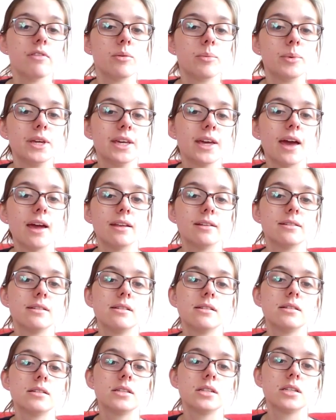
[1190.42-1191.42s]
the
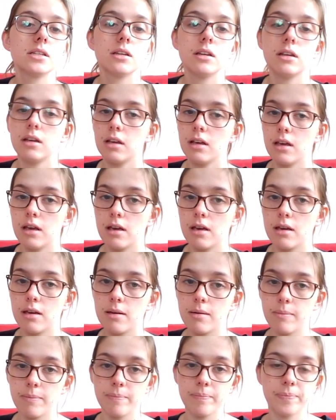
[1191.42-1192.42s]
weekend,
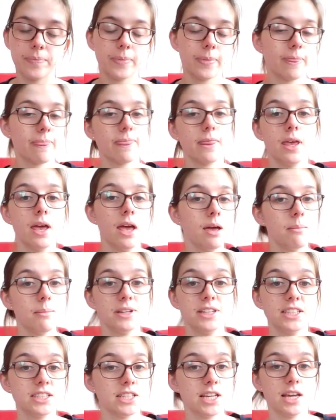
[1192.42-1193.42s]
my
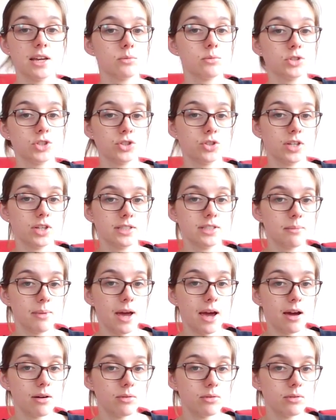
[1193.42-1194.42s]
knitting was stressing me
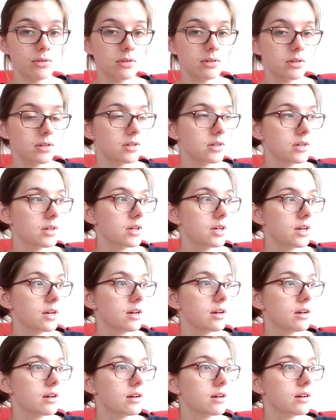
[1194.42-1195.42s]
out.
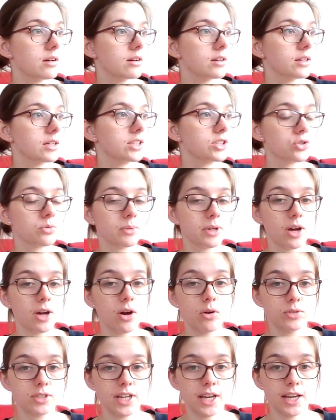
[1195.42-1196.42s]
It took me a
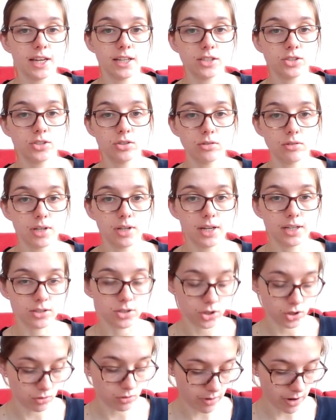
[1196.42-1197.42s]
whole day to do like
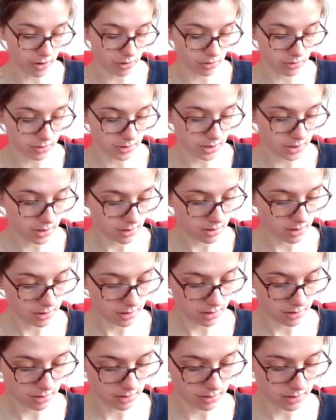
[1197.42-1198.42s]
2 rows,
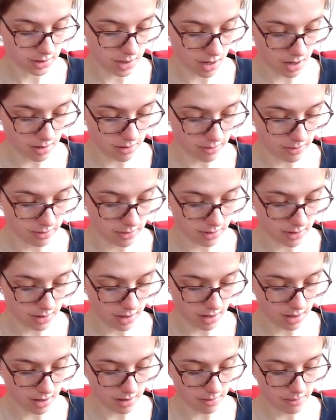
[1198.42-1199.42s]
so
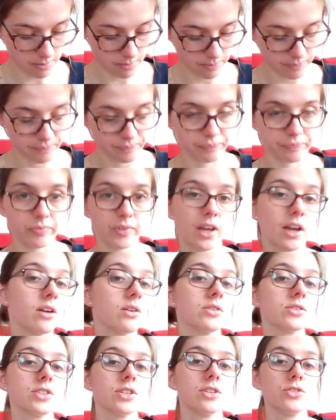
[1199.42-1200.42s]
I
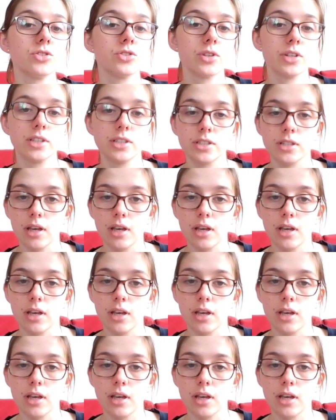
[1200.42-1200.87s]
also joined